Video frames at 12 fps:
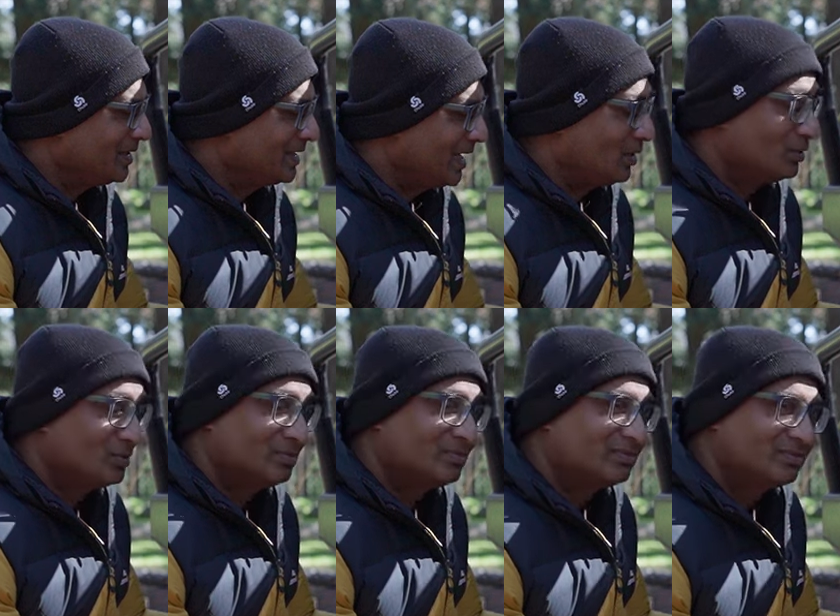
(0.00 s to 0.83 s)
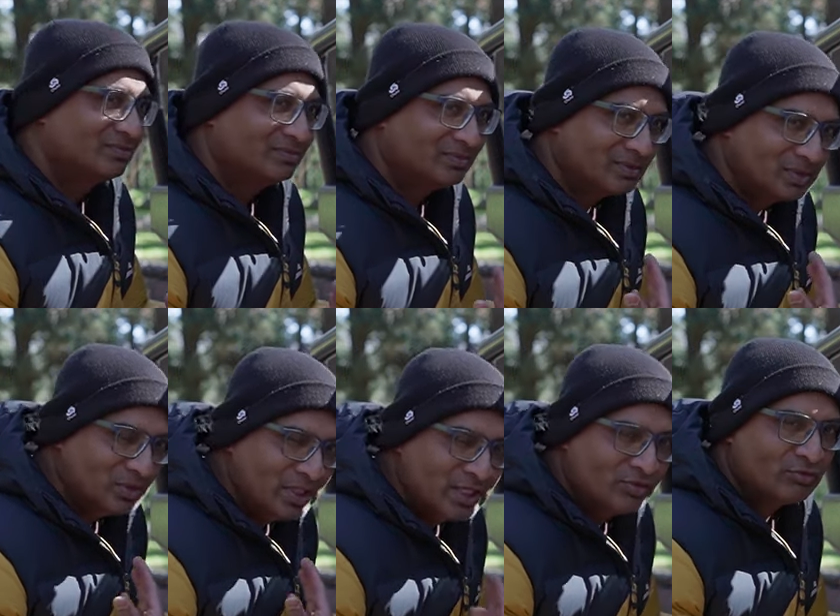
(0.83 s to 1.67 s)
Now,
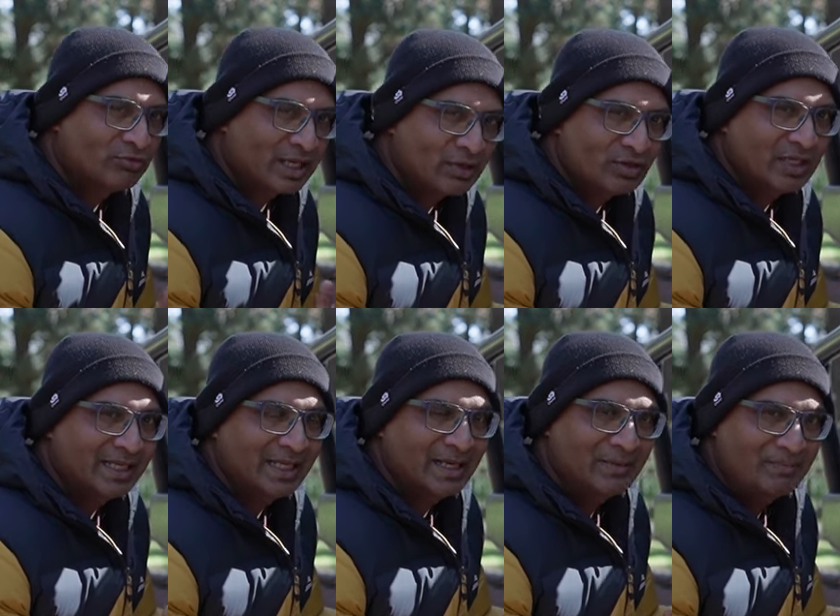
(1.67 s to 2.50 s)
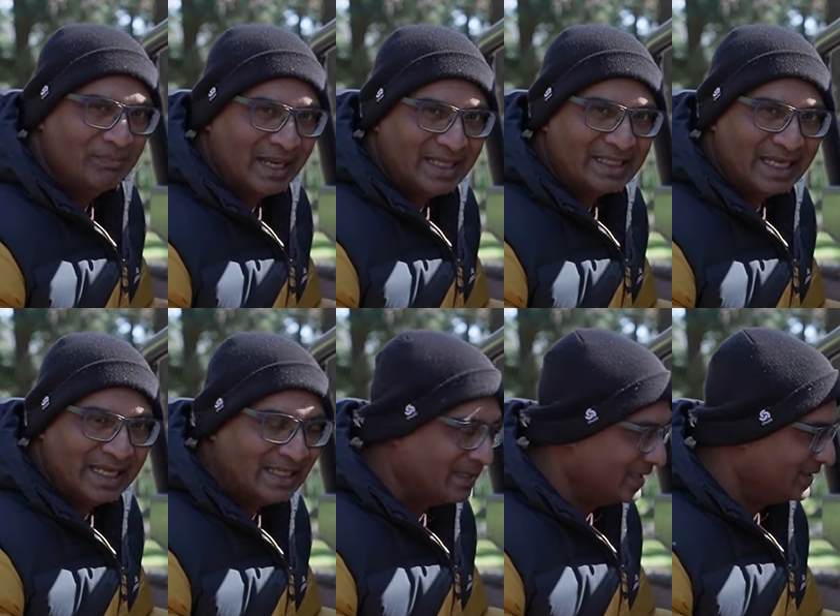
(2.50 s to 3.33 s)
you need to regularly
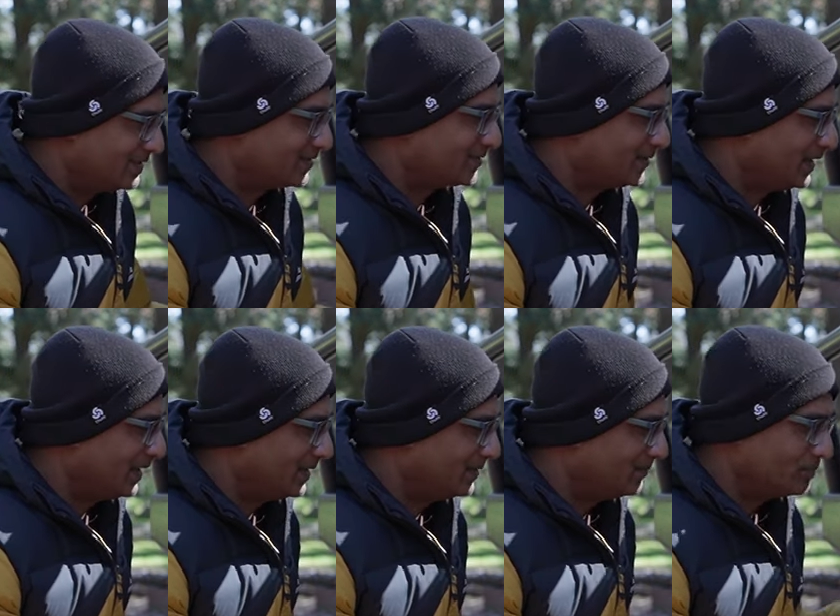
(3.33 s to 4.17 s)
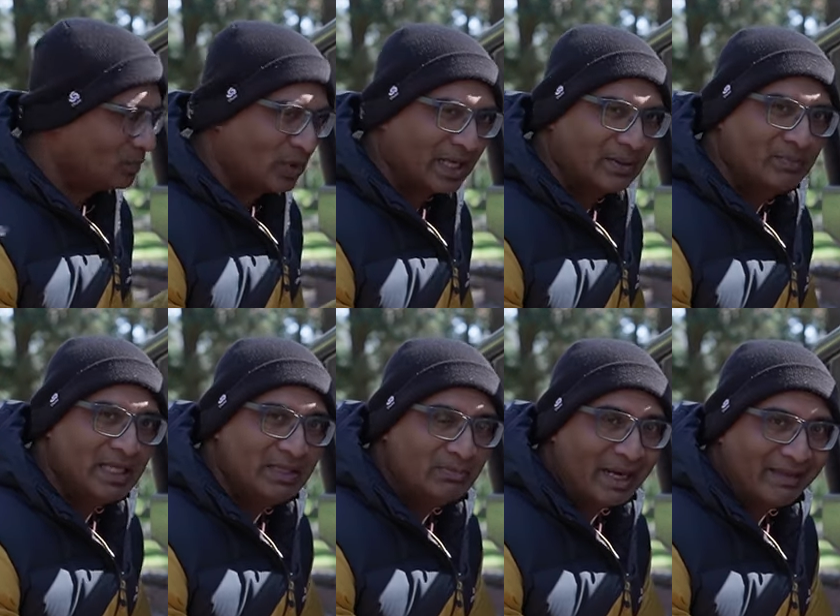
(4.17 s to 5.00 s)
maintain these. What I
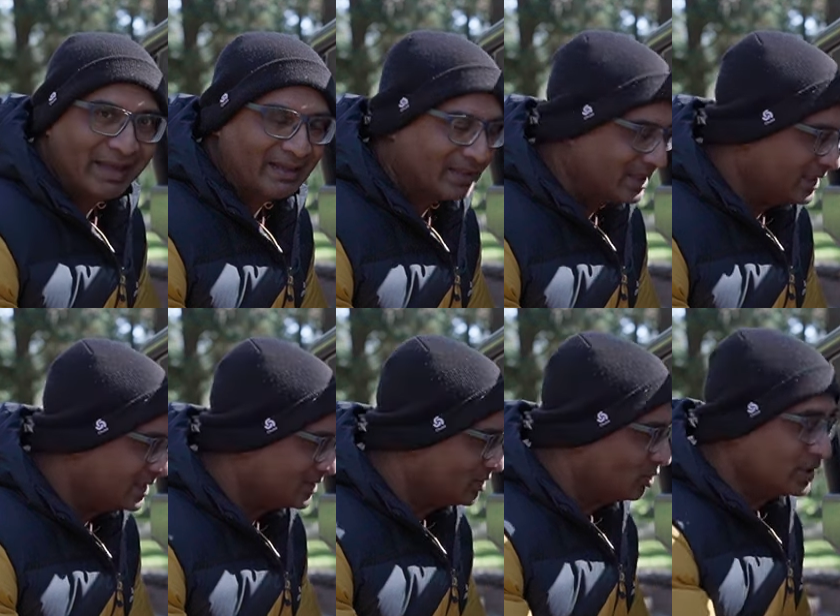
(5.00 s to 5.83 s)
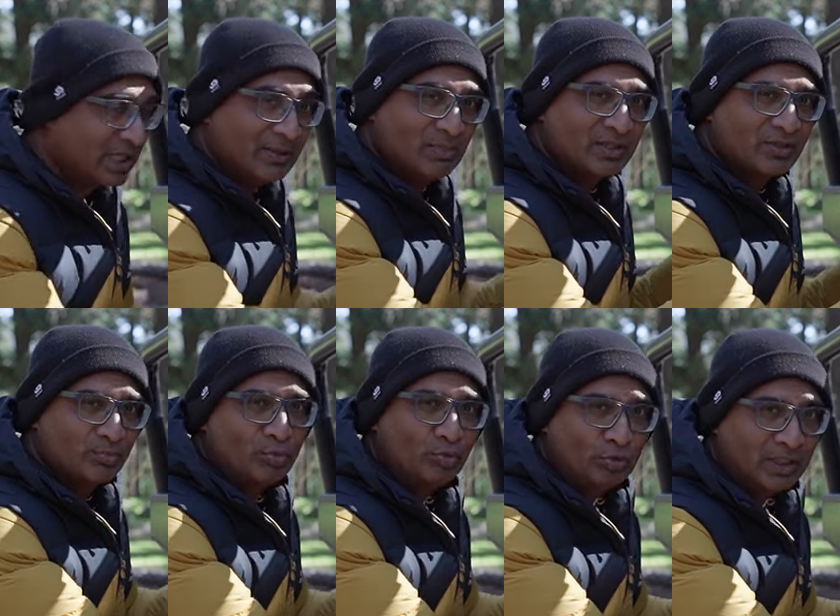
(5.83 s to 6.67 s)
mean by that is don't keep it
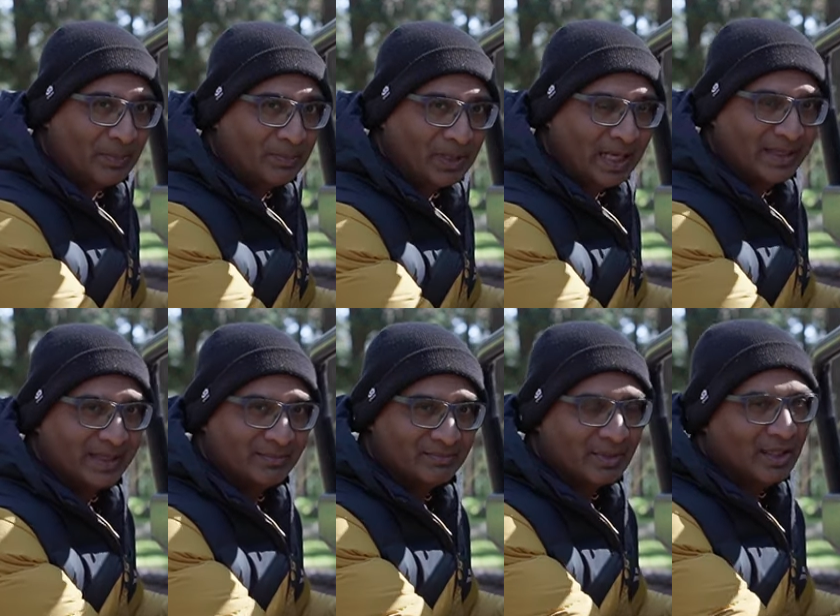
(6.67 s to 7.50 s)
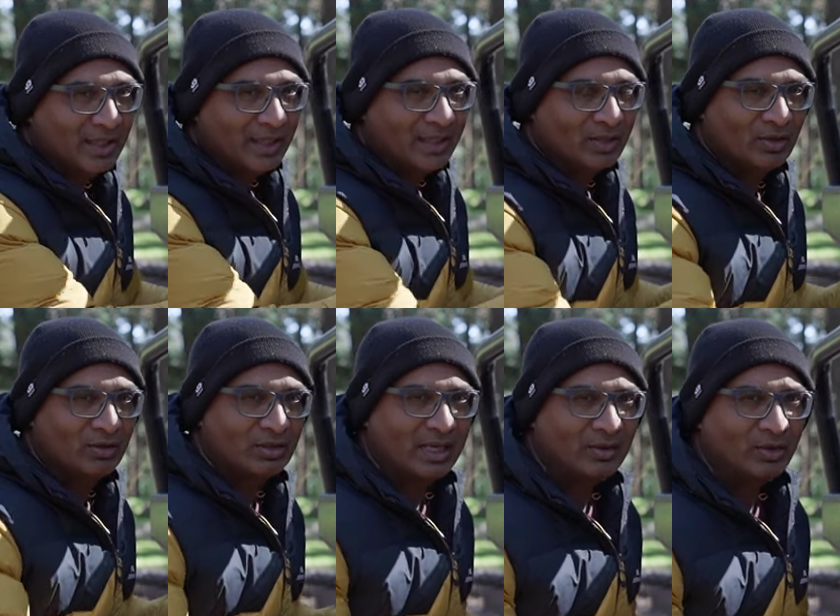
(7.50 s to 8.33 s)
spooled up and then, you
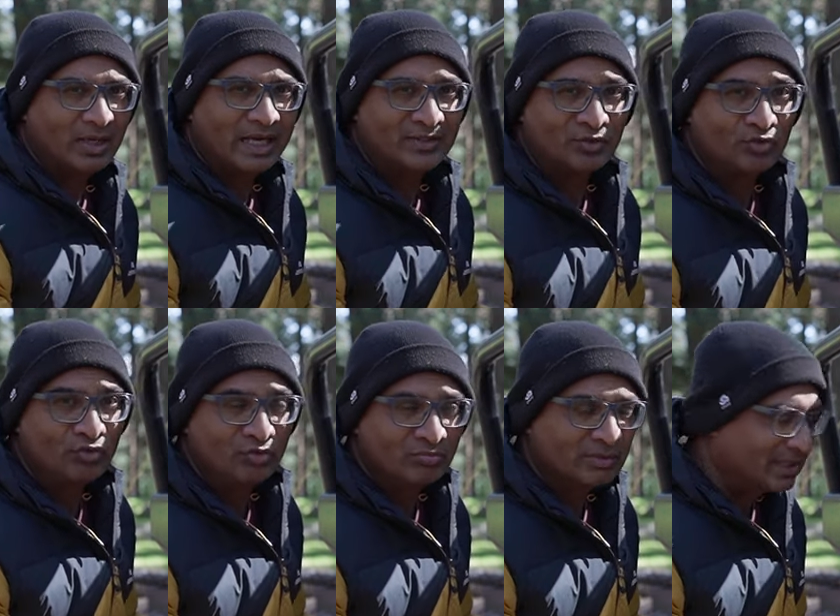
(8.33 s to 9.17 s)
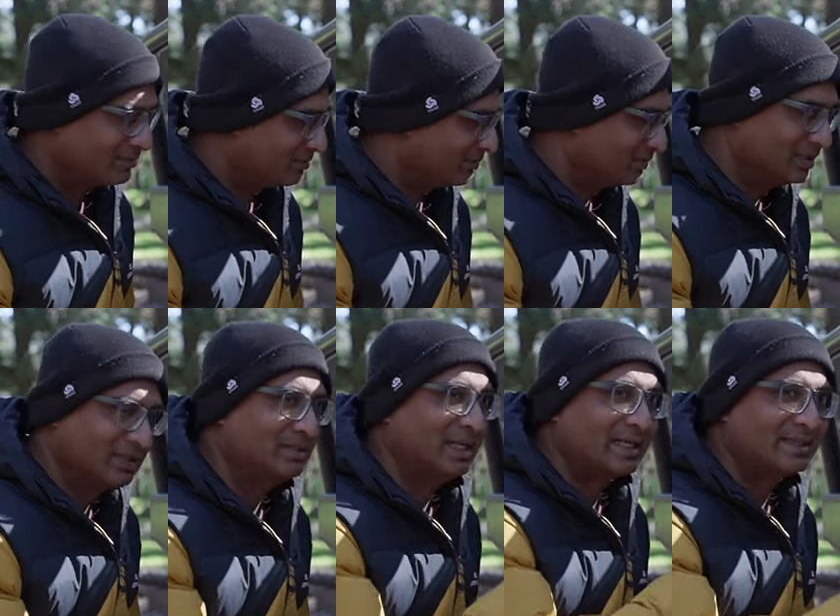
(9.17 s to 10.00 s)
know, assume that
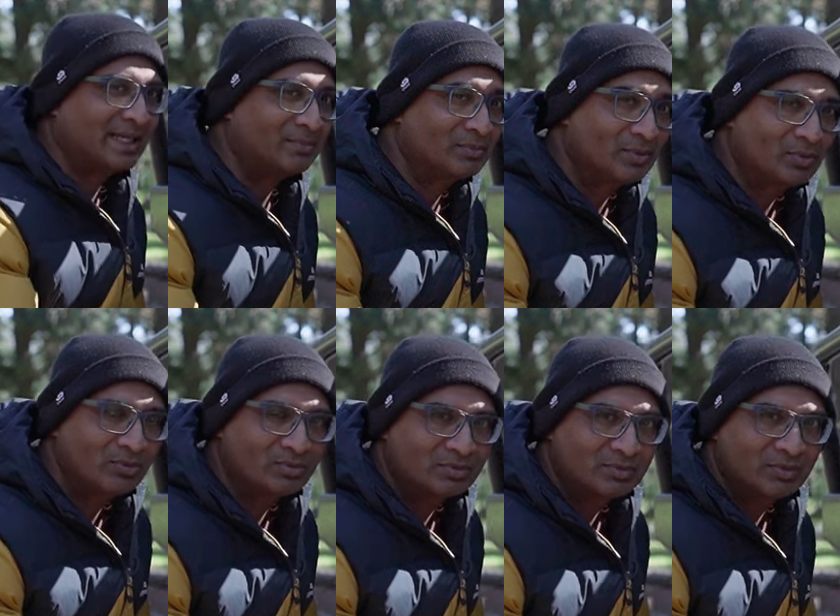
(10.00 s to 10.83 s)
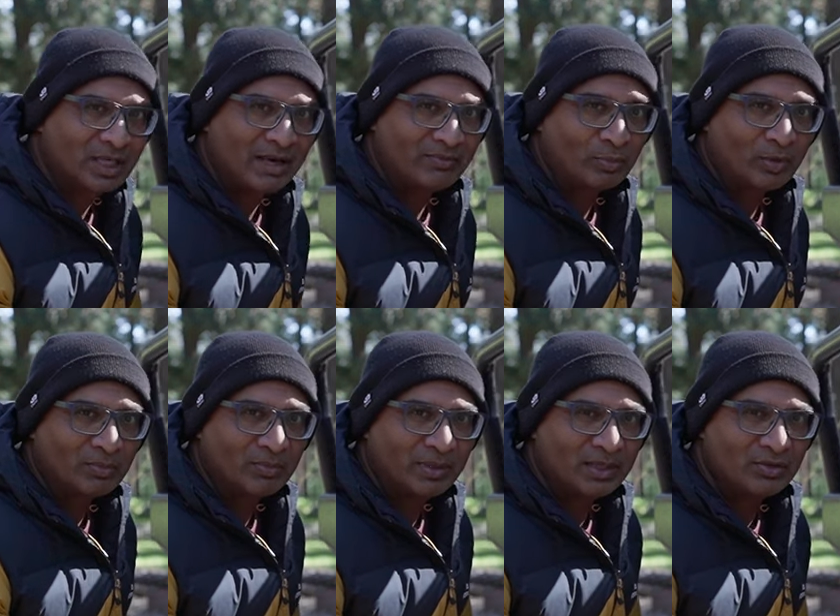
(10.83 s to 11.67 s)
when next time you have a
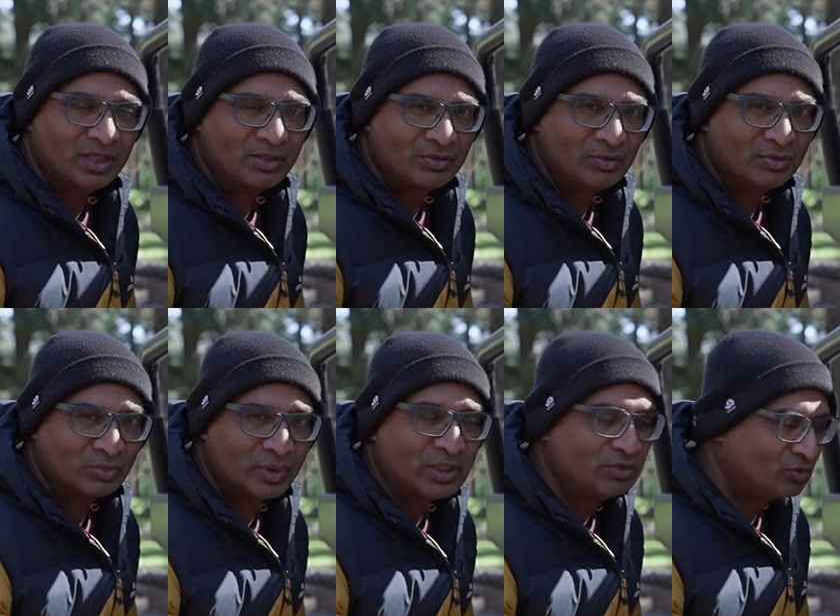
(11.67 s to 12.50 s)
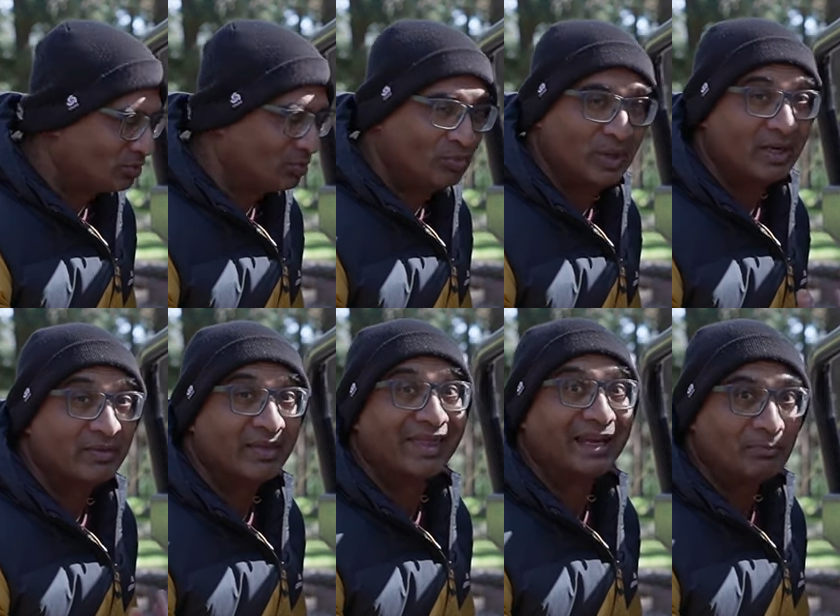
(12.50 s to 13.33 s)
problem and you need to use a winch,
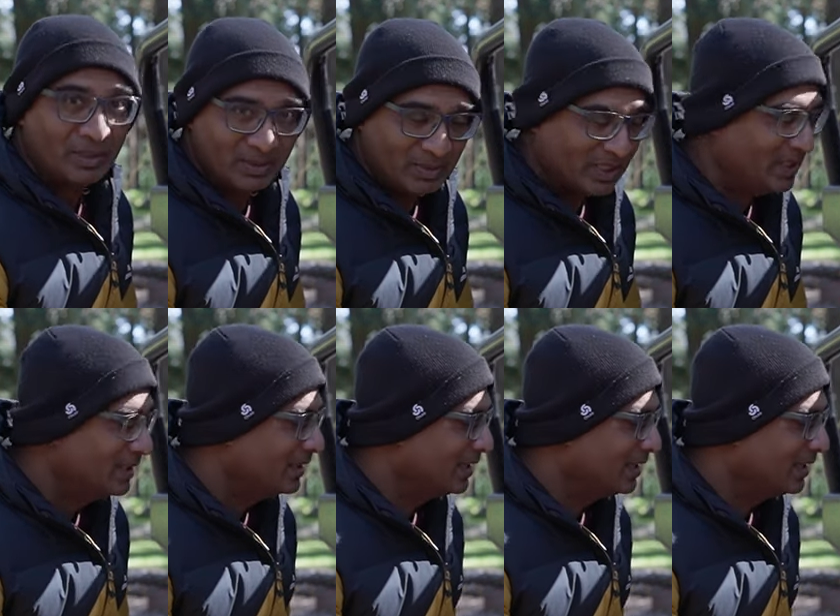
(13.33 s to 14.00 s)
whenever that may be,